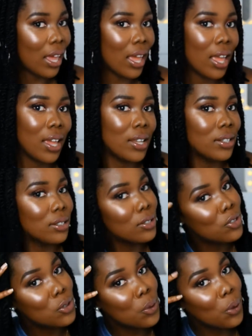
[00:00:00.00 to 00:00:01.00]
and
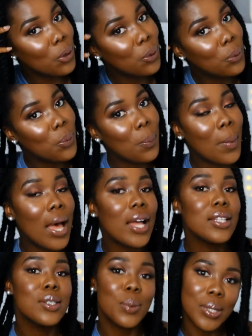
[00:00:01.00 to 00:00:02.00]
show you my
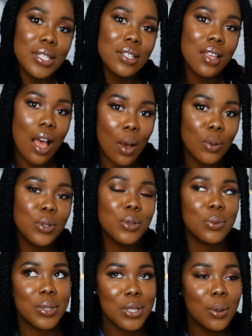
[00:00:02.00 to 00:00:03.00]
twist out
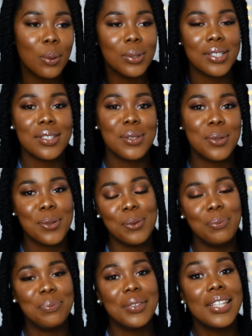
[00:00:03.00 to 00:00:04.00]
results.
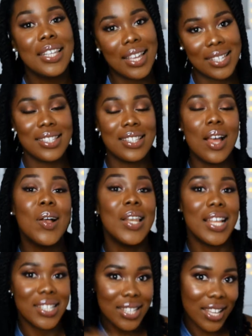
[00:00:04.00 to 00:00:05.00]
So yes, now
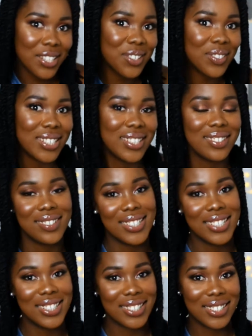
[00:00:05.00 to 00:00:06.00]
let's get straight to it.